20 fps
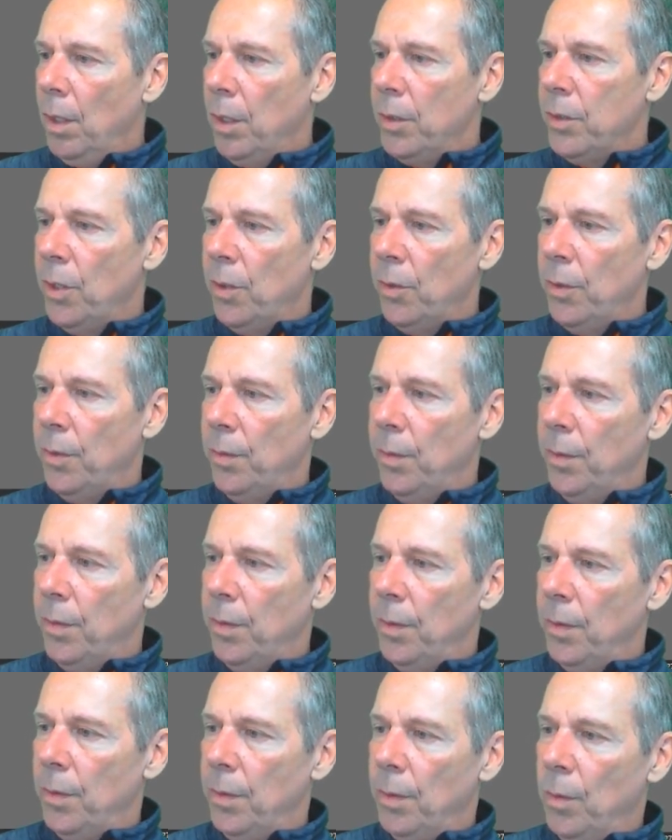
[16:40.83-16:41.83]
So
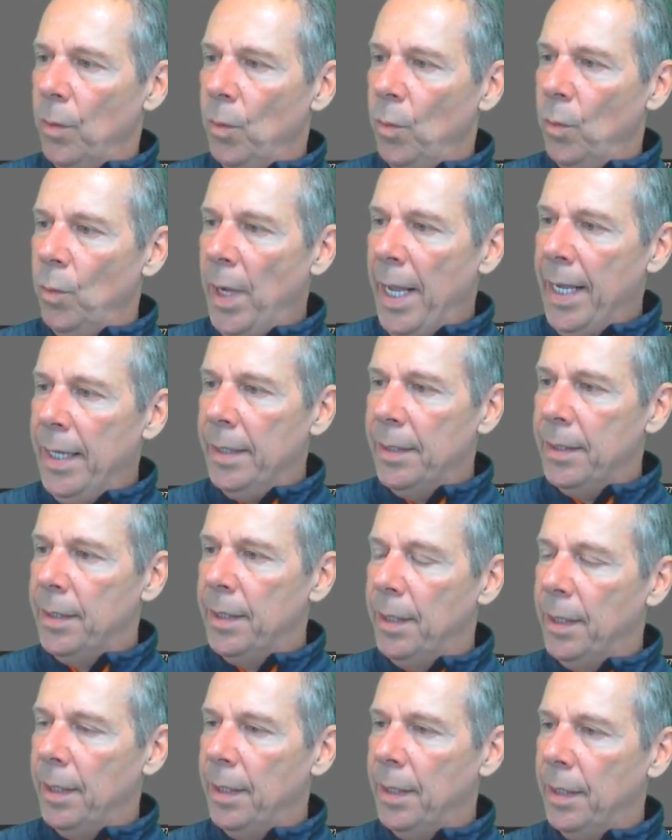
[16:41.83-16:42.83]
wait,
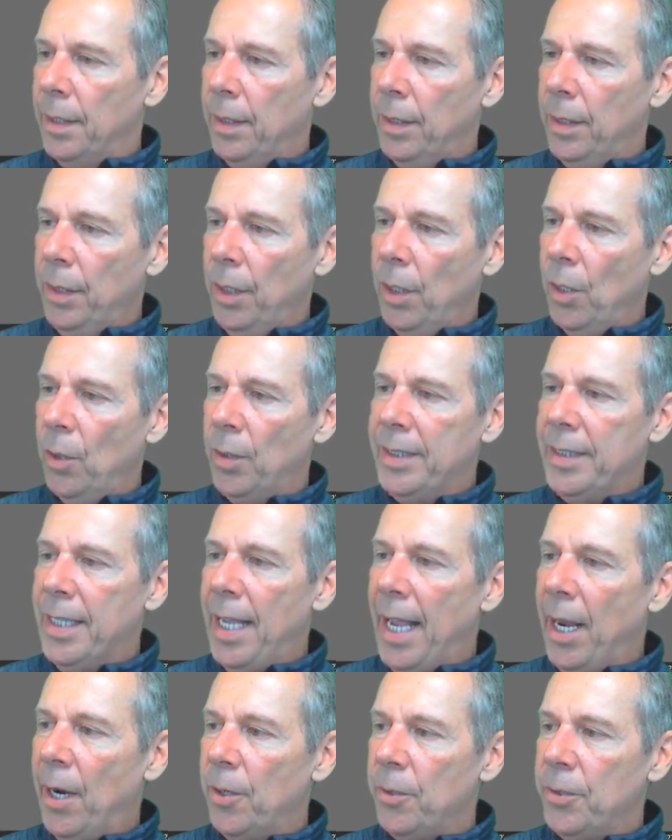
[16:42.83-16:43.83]
a
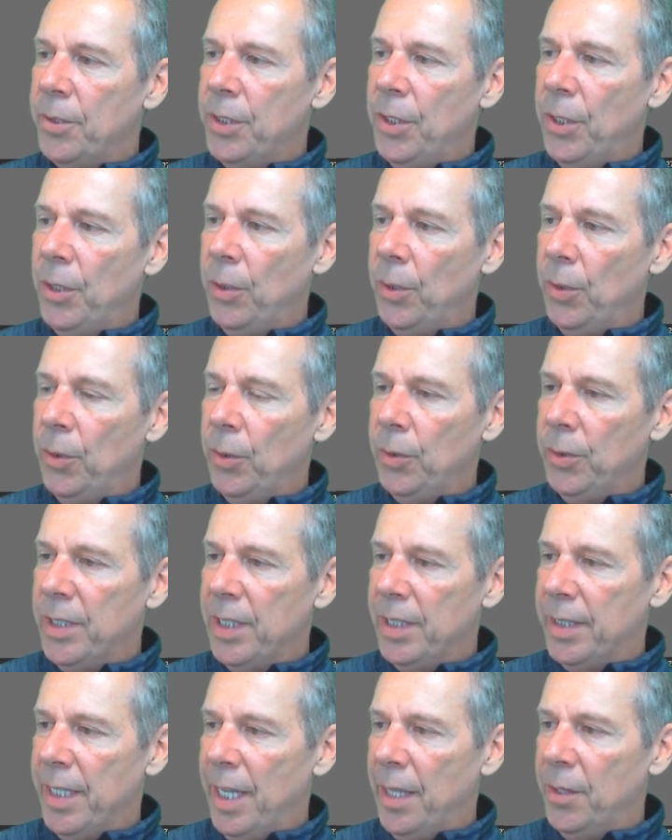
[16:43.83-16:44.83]
day or two
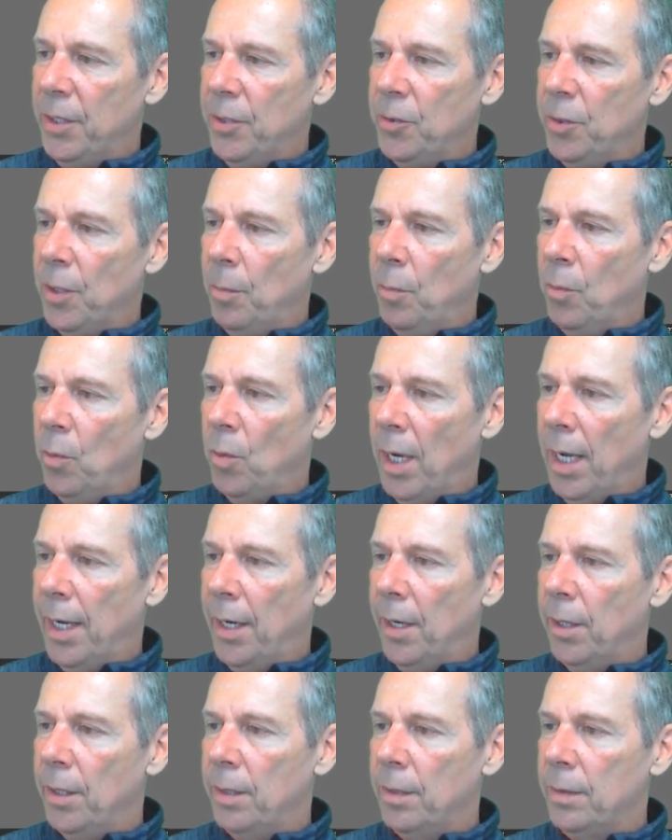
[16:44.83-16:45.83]
to send the
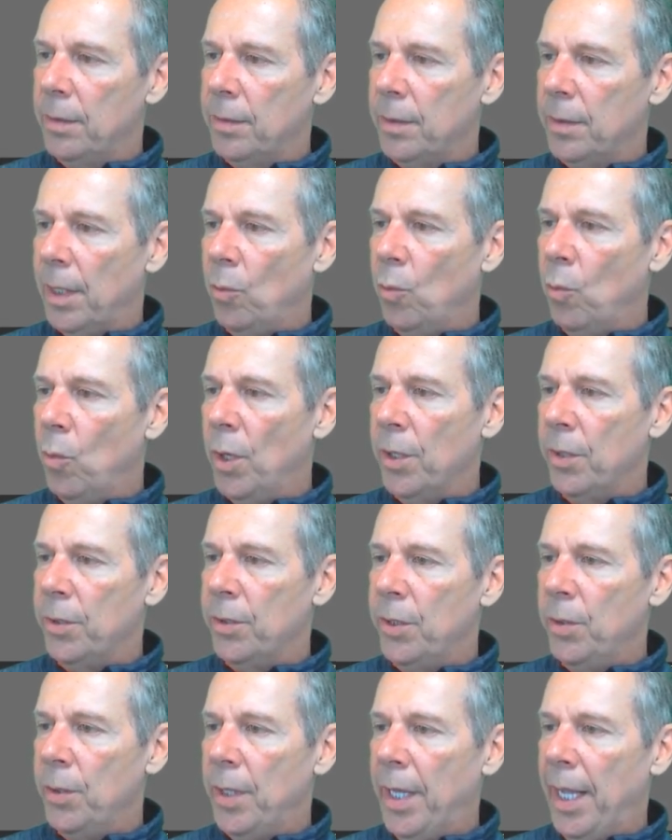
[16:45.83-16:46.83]
tripwire, like 1 or
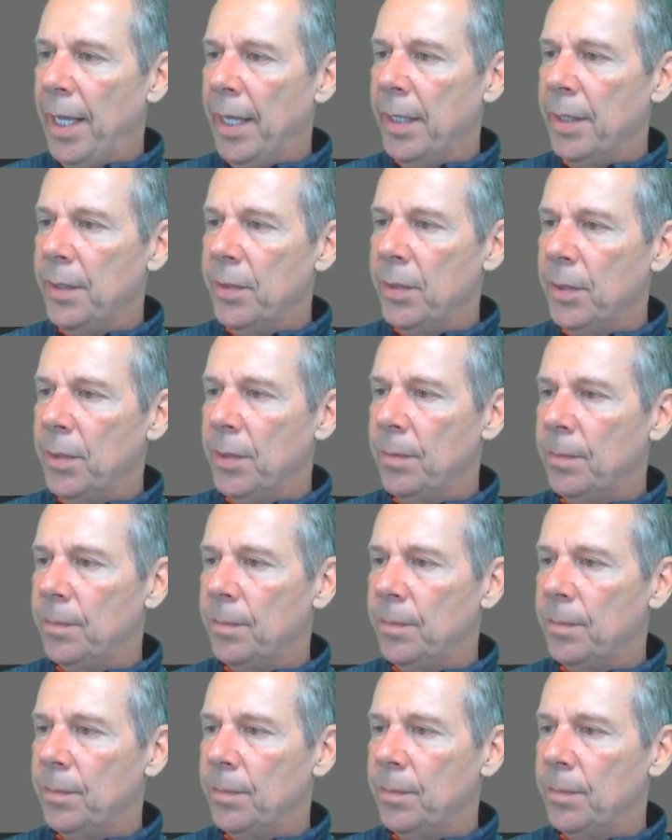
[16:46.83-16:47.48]
2 days.